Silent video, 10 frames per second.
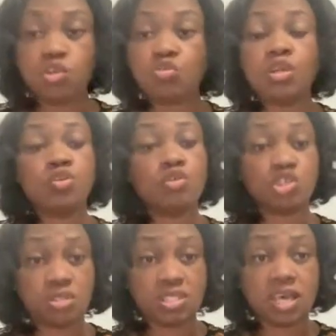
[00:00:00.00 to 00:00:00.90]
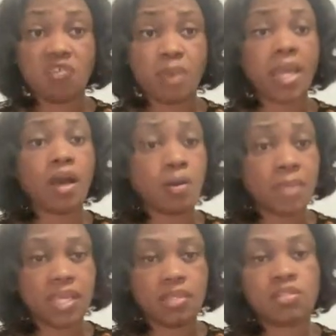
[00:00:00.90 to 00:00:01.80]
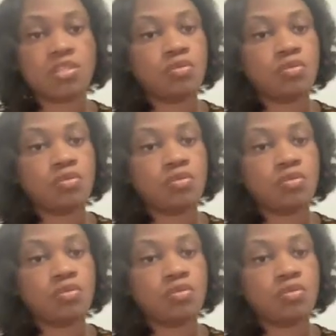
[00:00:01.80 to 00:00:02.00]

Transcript: you can do it yourself by all means.